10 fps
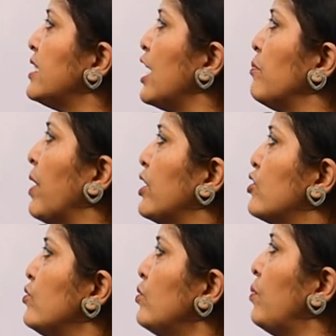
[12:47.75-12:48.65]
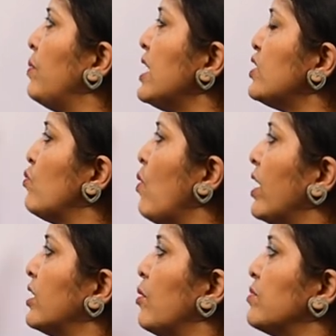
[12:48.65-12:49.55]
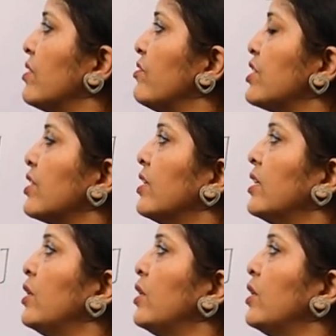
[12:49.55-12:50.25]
10 by 2 plus 1th observation,